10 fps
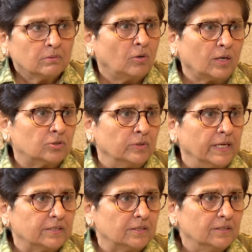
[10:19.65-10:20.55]
Got
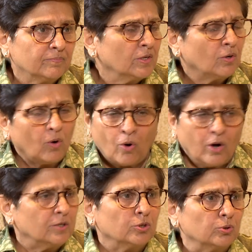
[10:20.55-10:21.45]
donated.
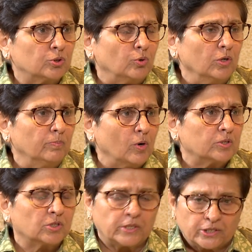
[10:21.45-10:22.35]
All used school
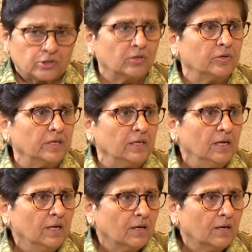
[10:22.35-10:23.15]
books, stationery,